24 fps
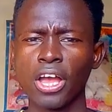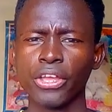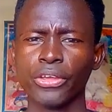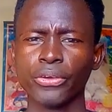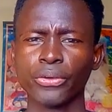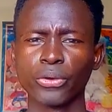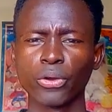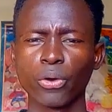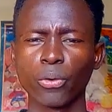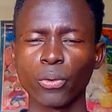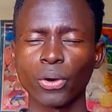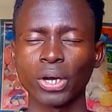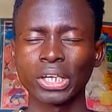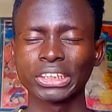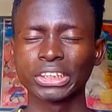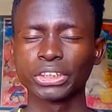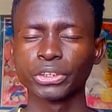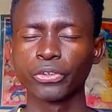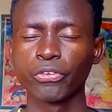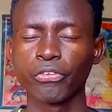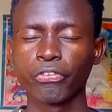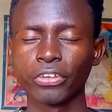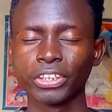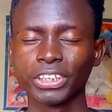
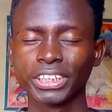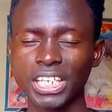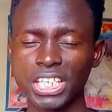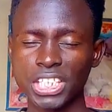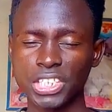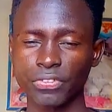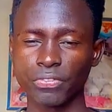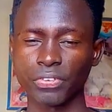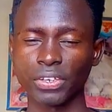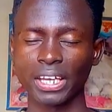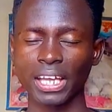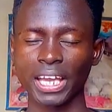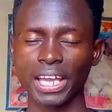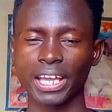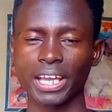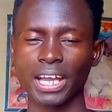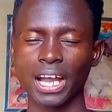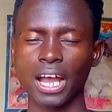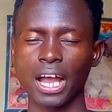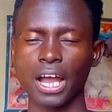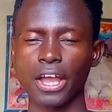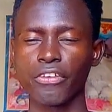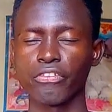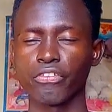what? You just feel like
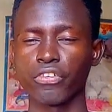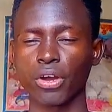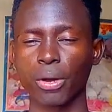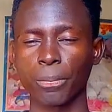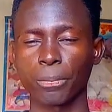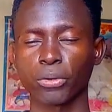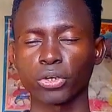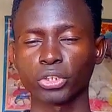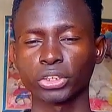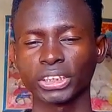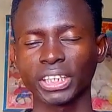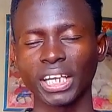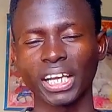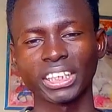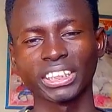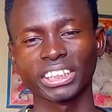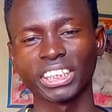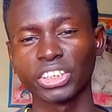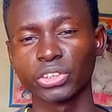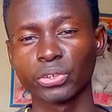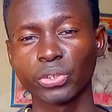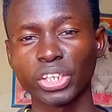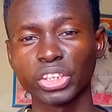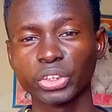if you approach her,
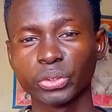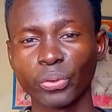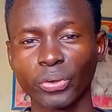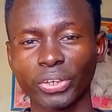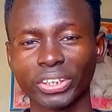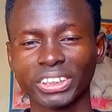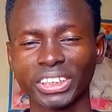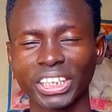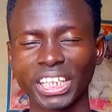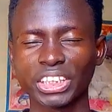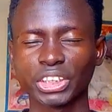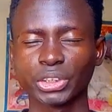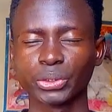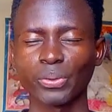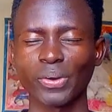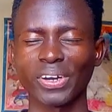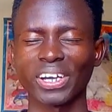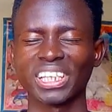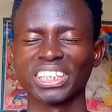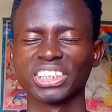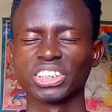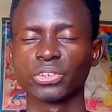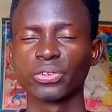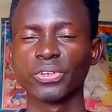she's going to reject you,
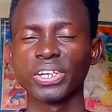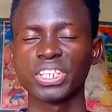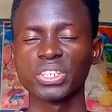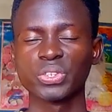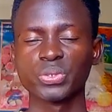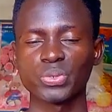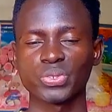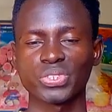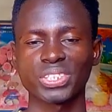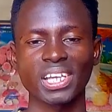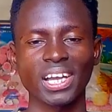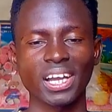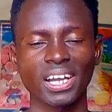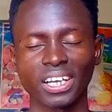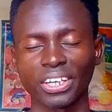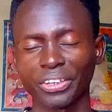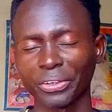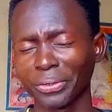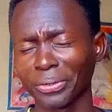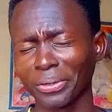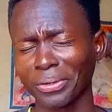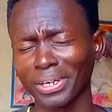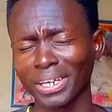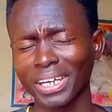and it's going to suck.
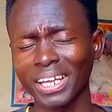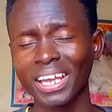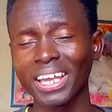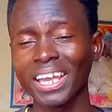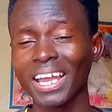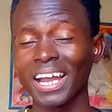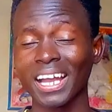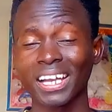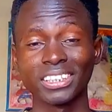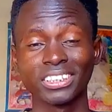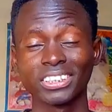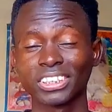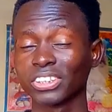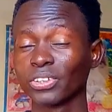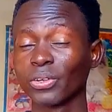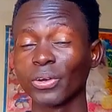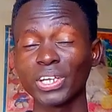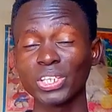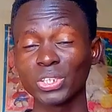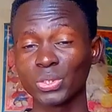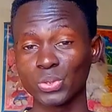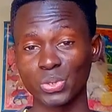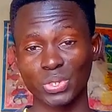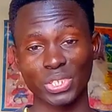You know, yeah, it's
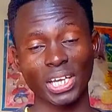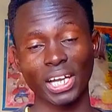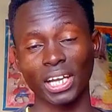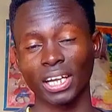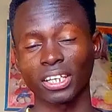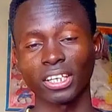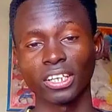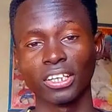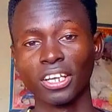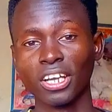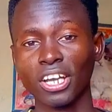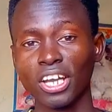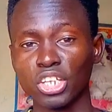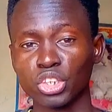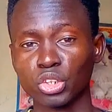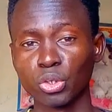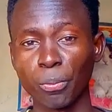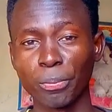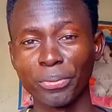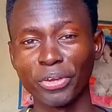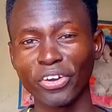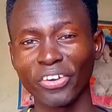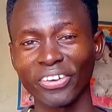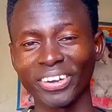going to suck.
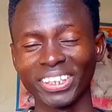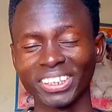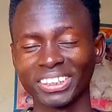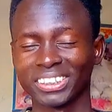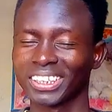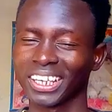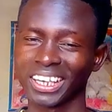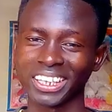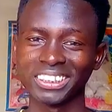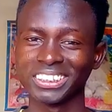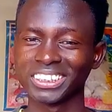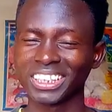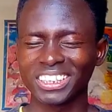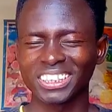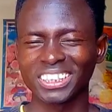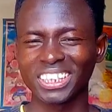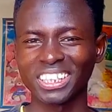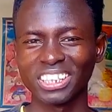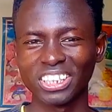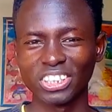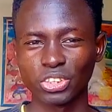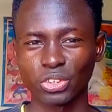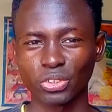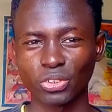To be honest,
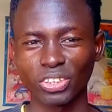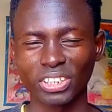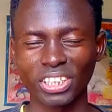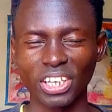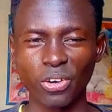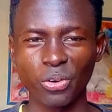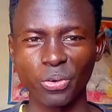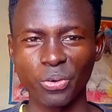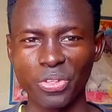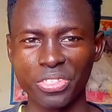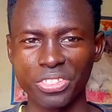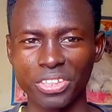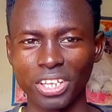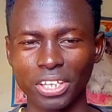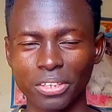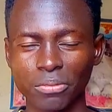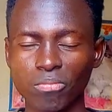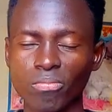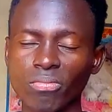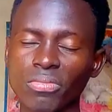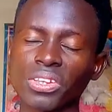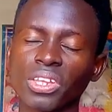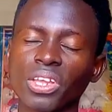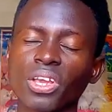rejection is not a good
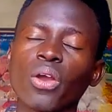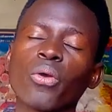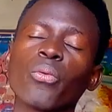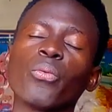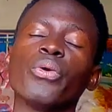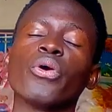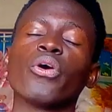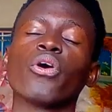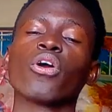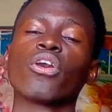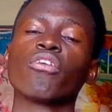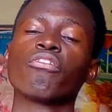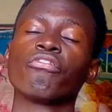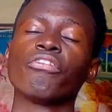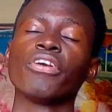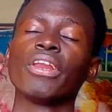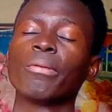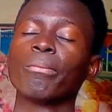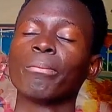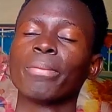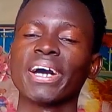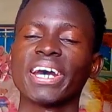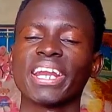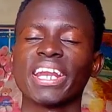thing. We all
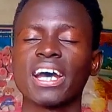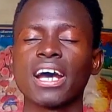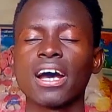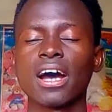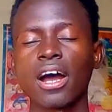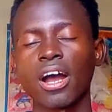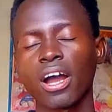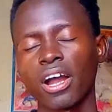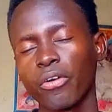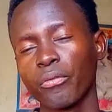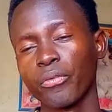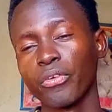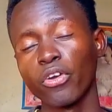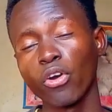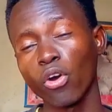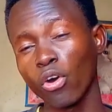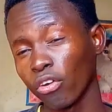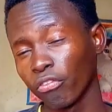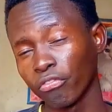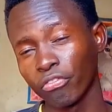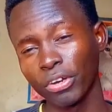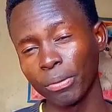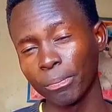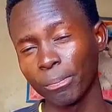feel bad. We
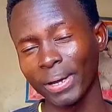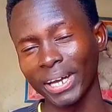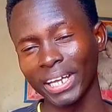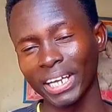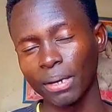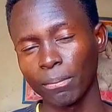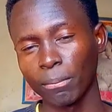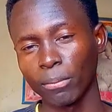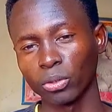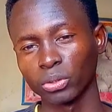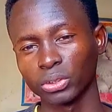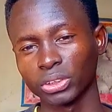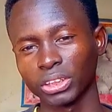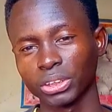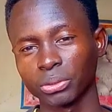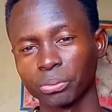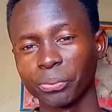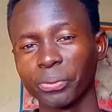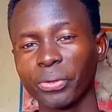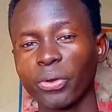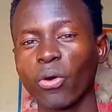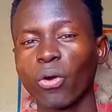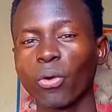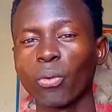all feel bad about it.
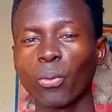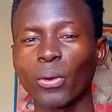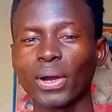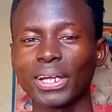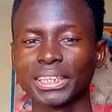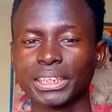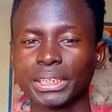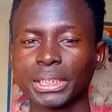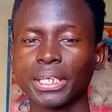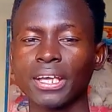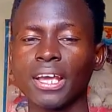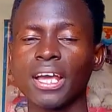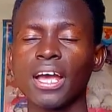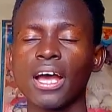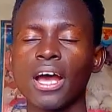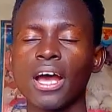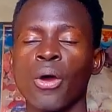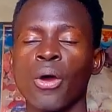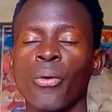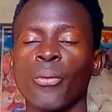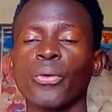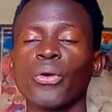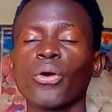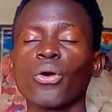We all want
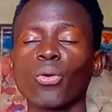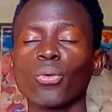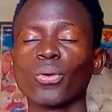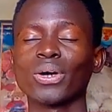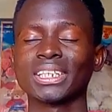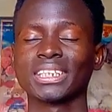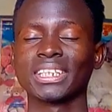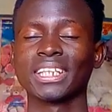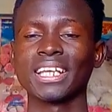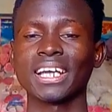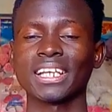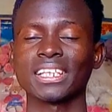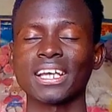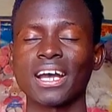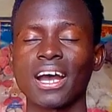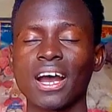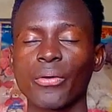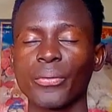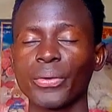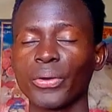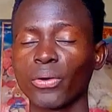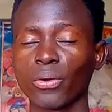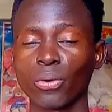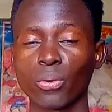We all want that.
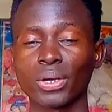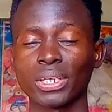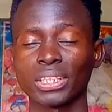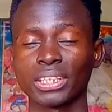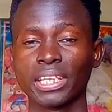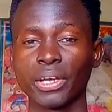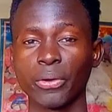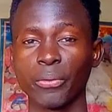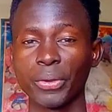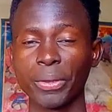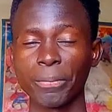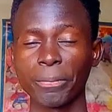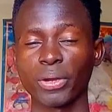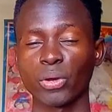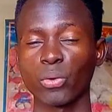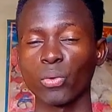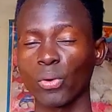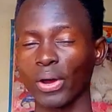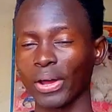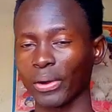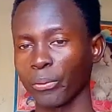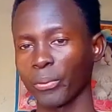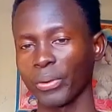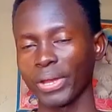We all want the women
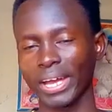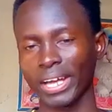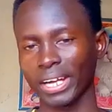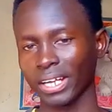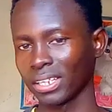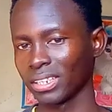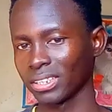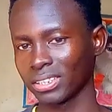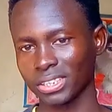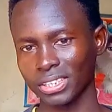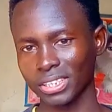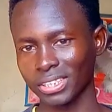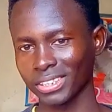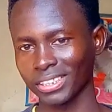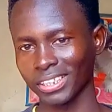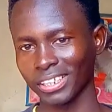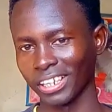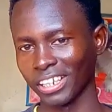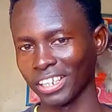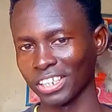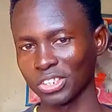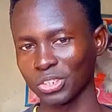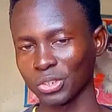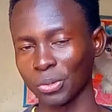we are
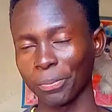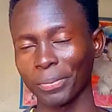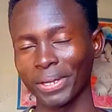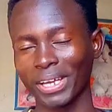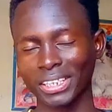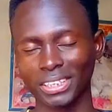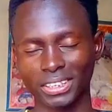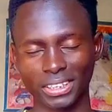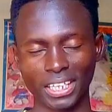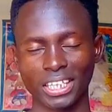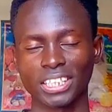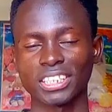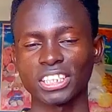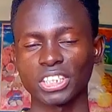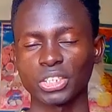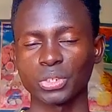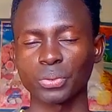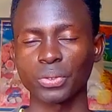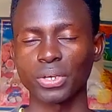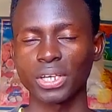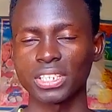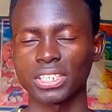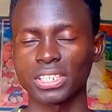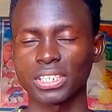interested in to be attracted
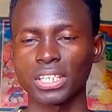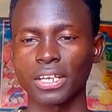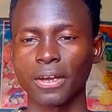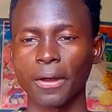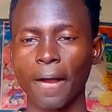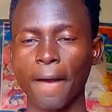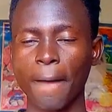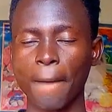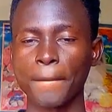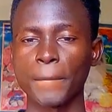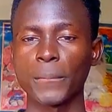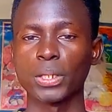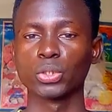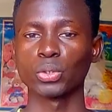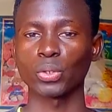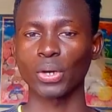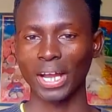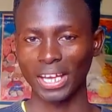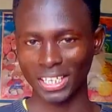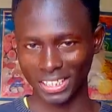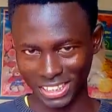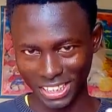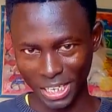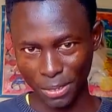to us, to
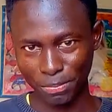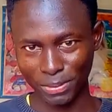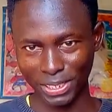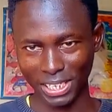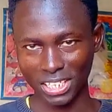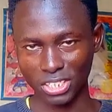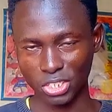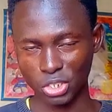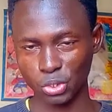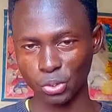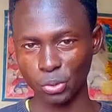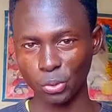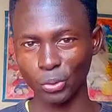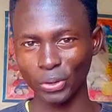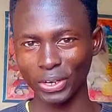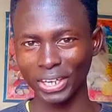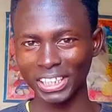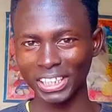accept us, to